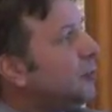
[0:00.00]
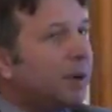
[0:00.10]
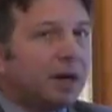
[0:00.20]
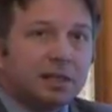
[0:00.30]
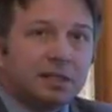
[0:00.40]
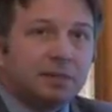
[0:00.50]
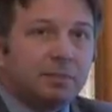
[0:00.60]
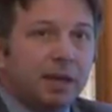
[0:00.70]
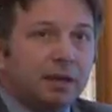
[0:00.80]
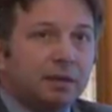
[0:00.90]
to
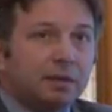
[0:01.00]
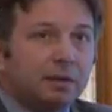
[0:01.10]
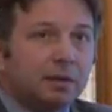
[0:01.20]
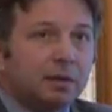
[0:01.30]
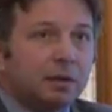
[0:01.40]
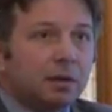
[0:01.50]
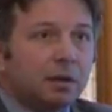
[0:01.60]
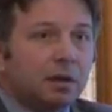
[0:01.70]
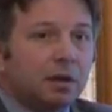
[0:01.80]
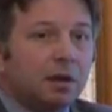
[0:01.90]
participate,
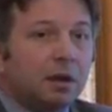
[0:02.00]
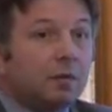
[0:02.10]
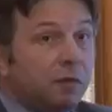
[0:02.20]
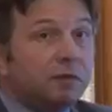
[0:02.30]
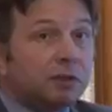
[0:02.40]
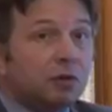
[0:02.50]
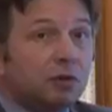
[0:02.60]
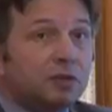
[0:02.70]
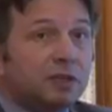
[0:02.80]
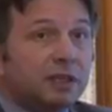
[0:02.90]
we will
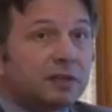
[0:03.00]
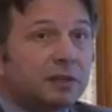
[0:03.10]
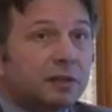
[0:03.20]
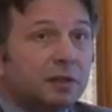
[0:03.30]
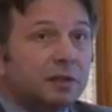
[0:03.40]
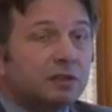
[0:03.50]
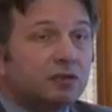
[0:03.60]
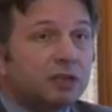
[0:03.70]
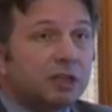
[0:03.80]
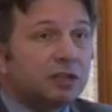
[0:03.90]
consider this
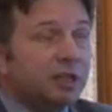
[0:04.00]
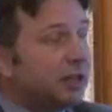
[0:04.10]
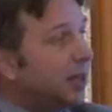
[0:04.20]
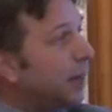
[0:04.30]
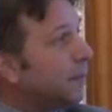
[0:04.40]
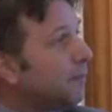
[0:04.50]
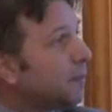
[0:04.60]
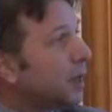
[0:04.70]
situation again.